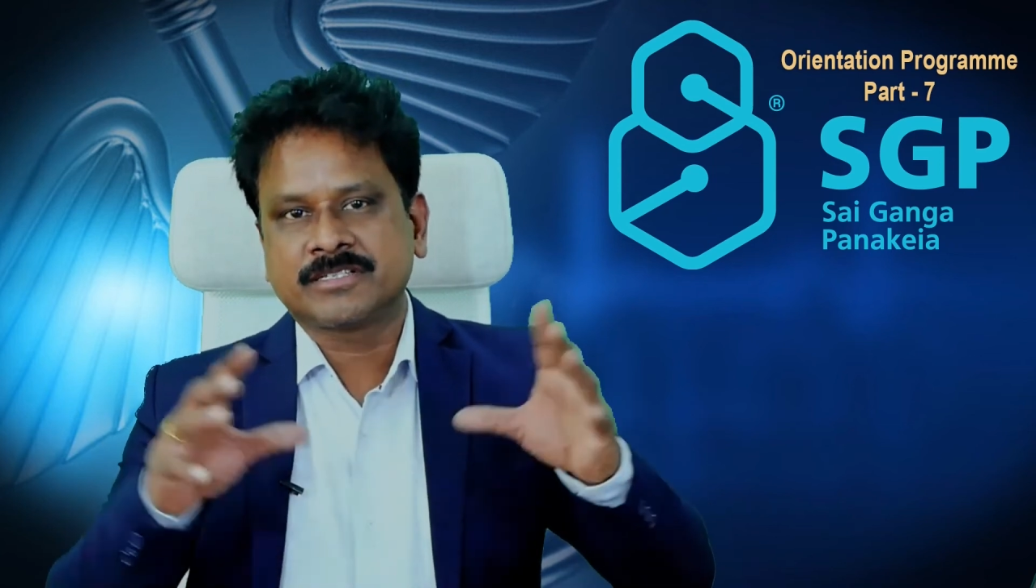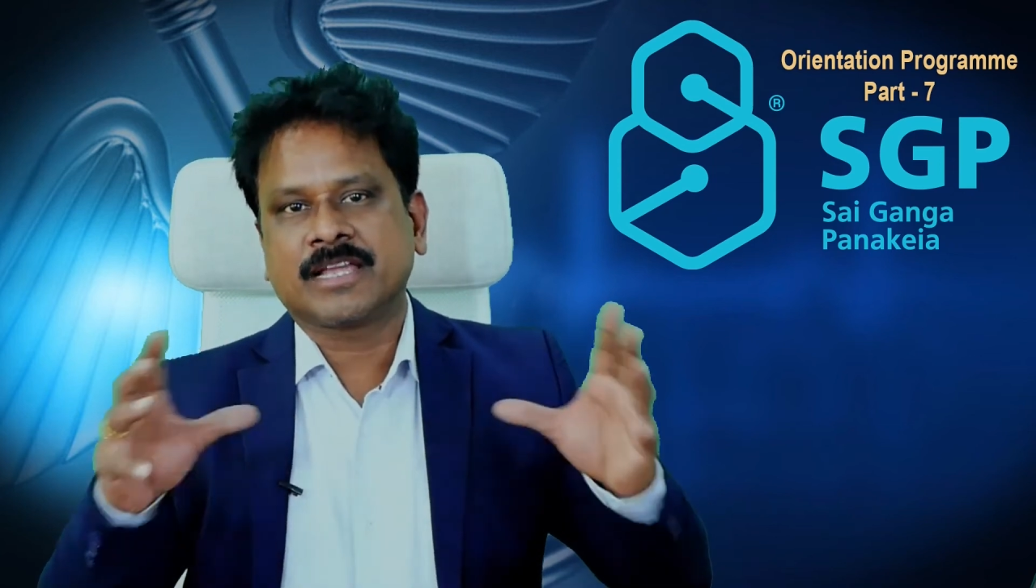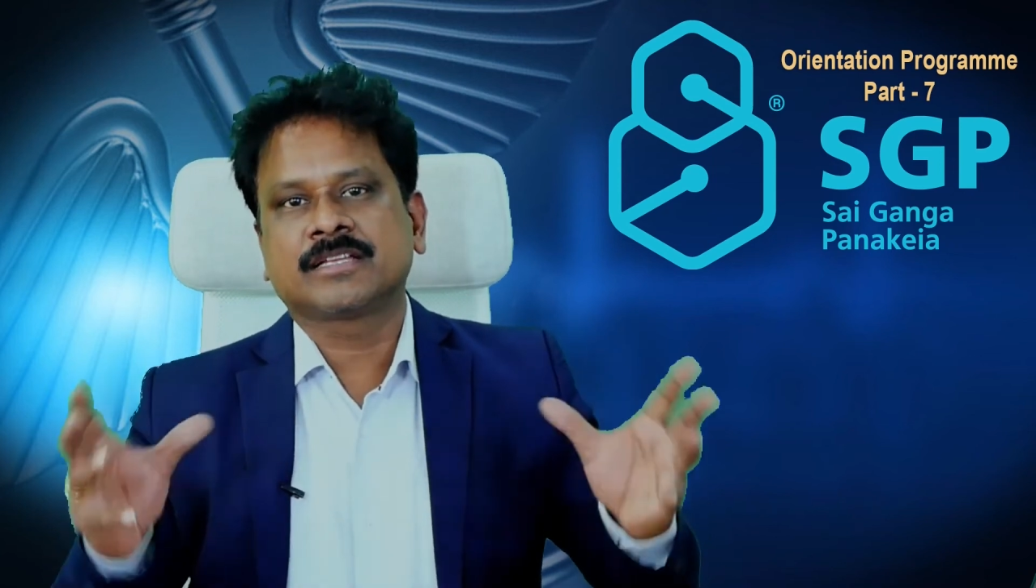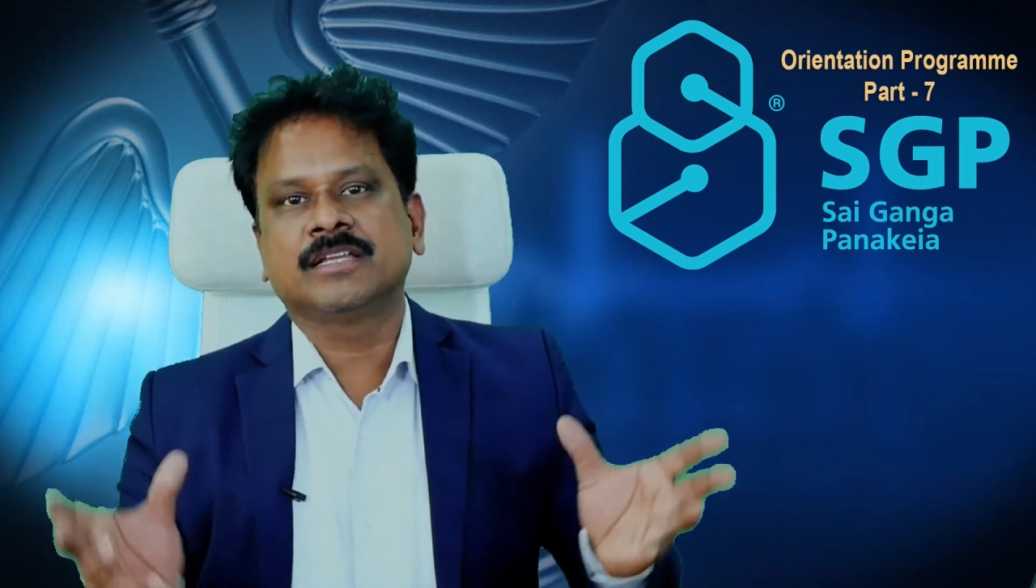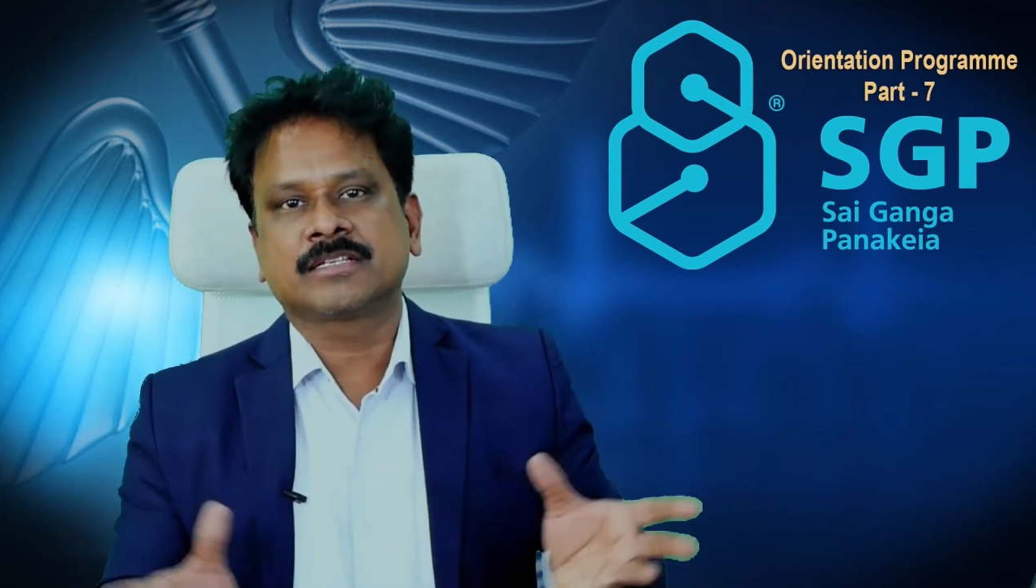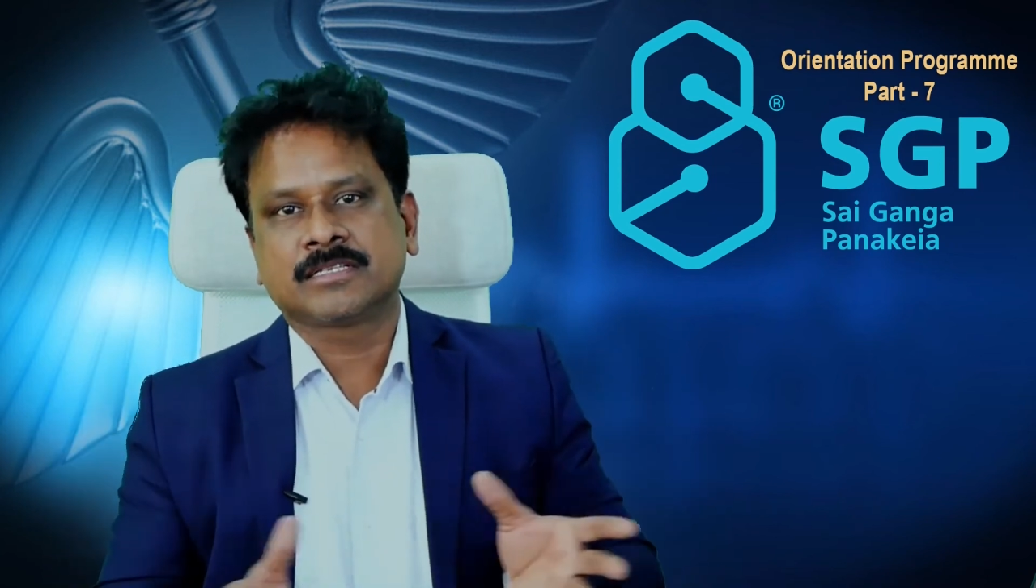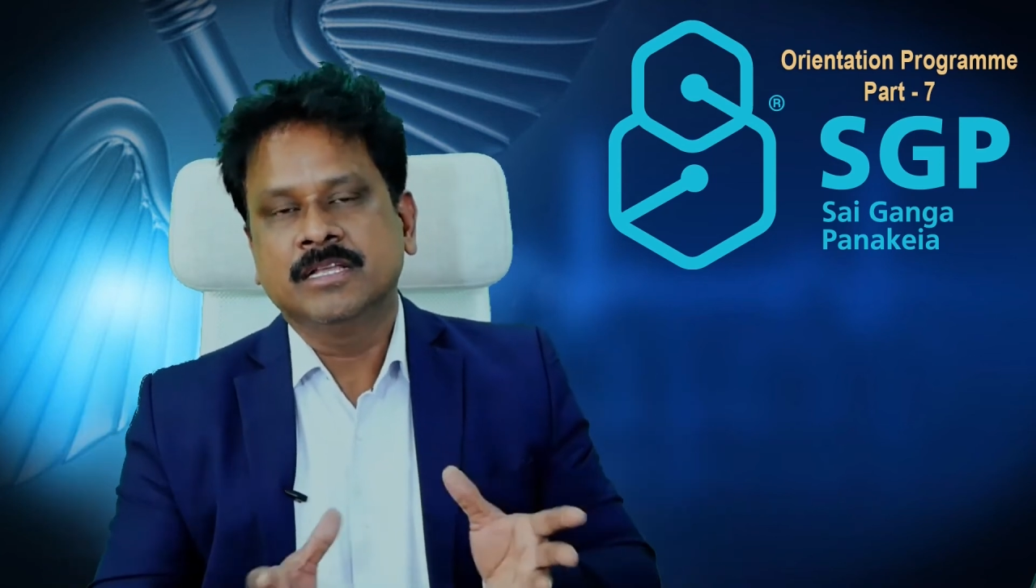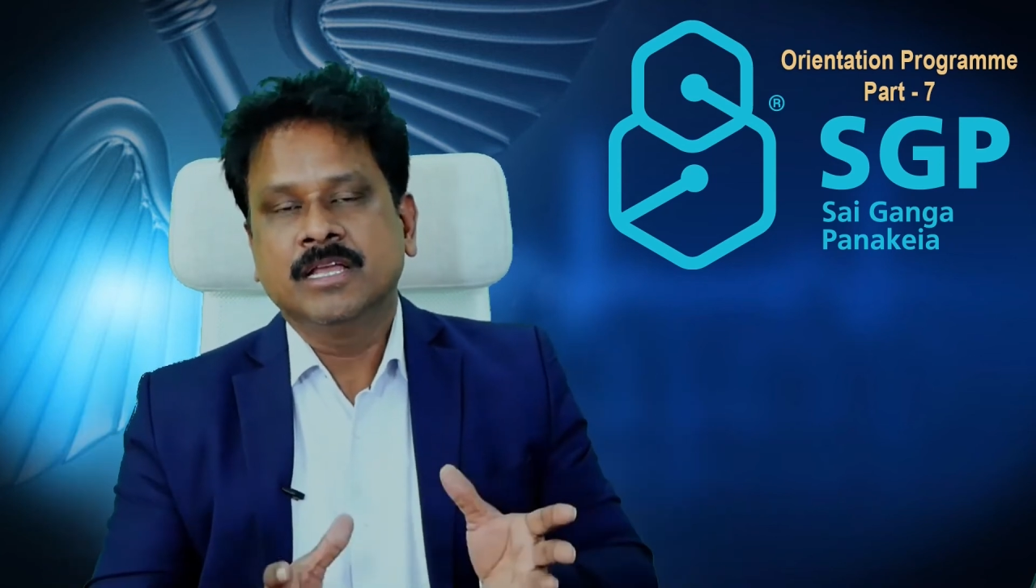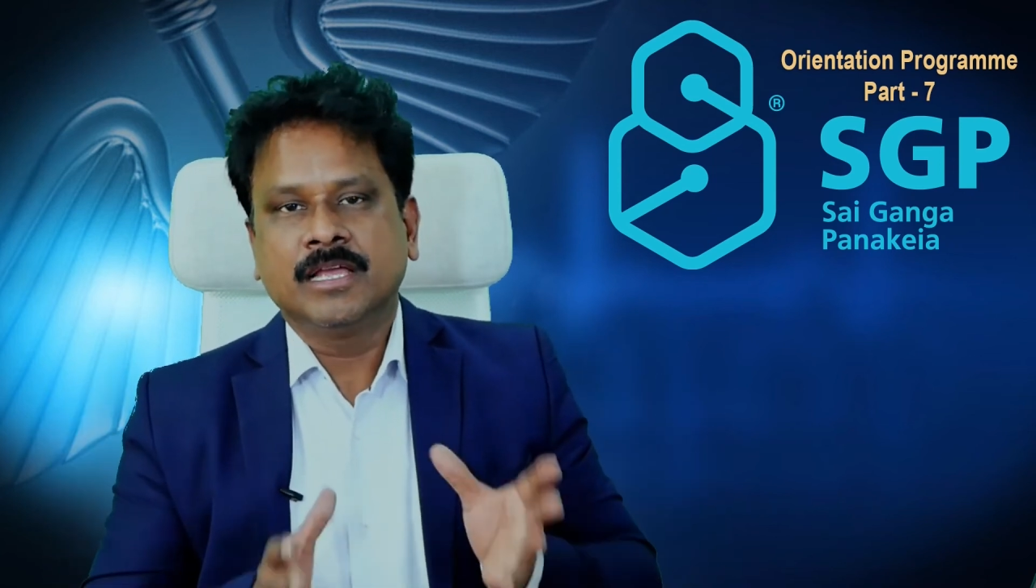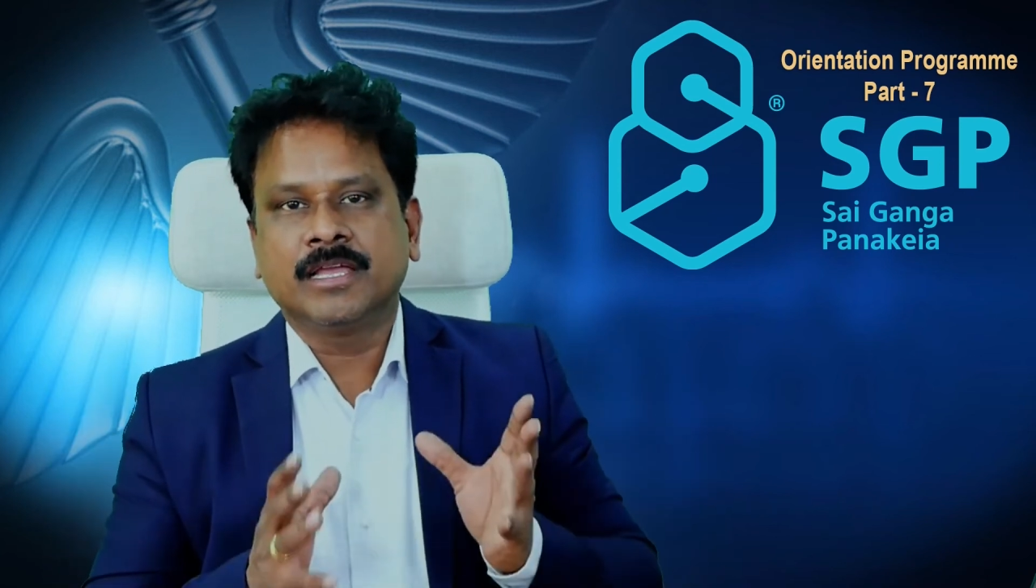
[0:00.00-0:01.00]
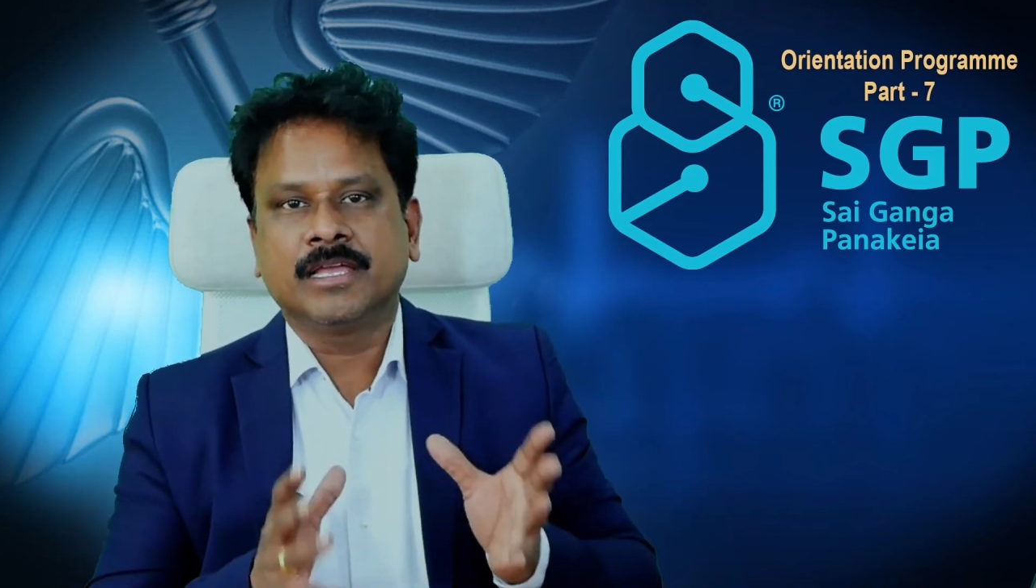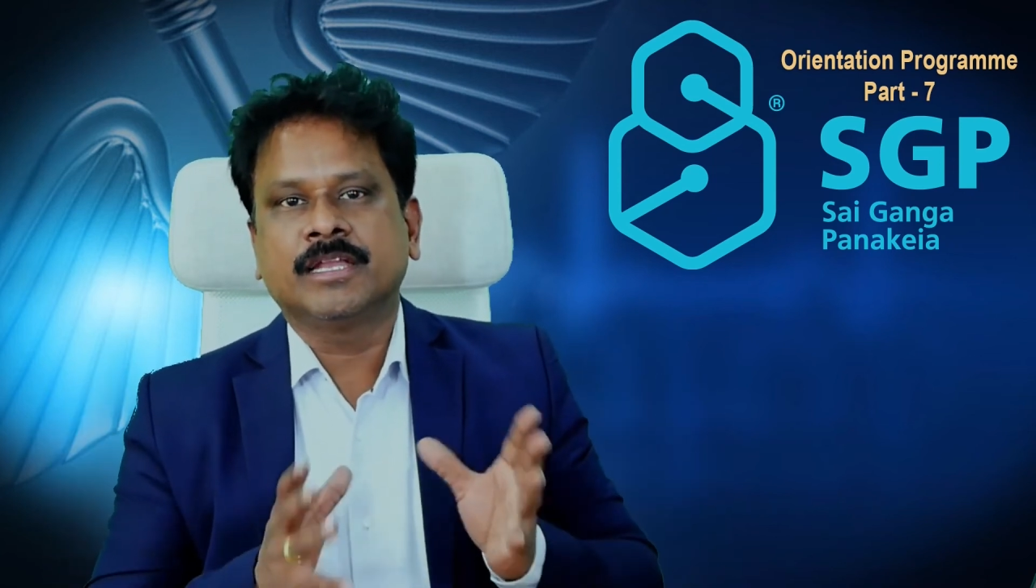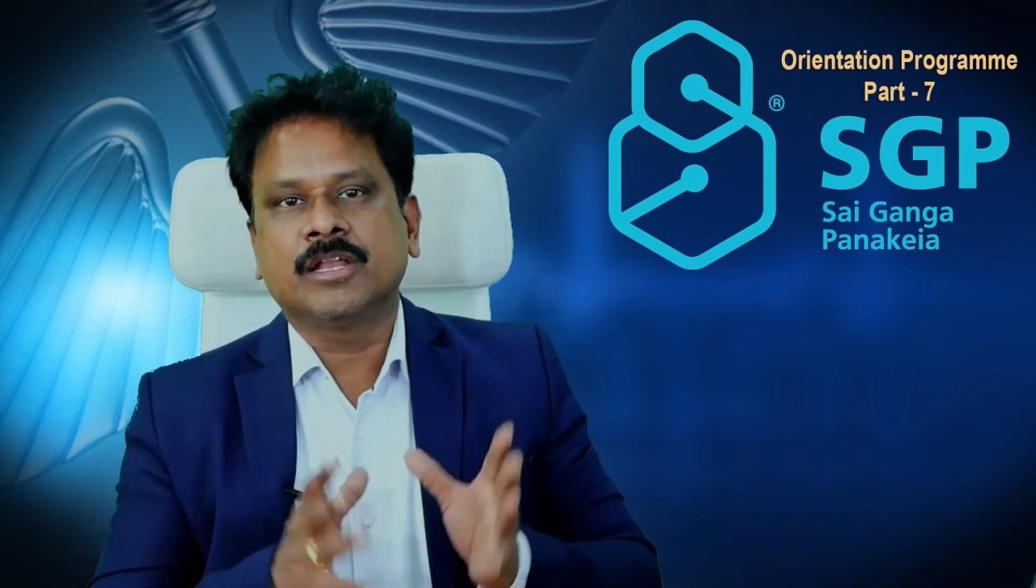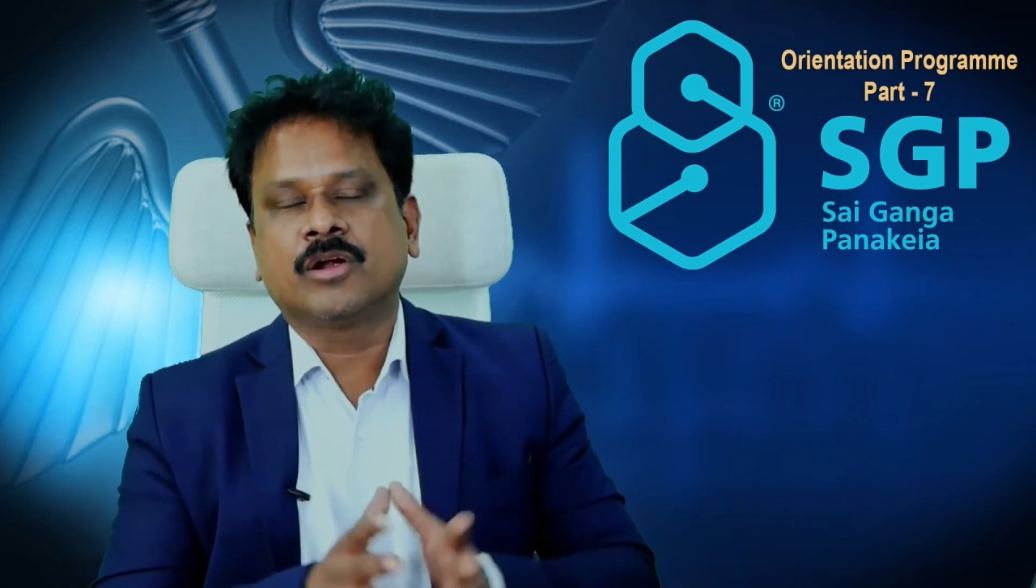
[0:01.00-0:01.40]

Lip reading: techniques in an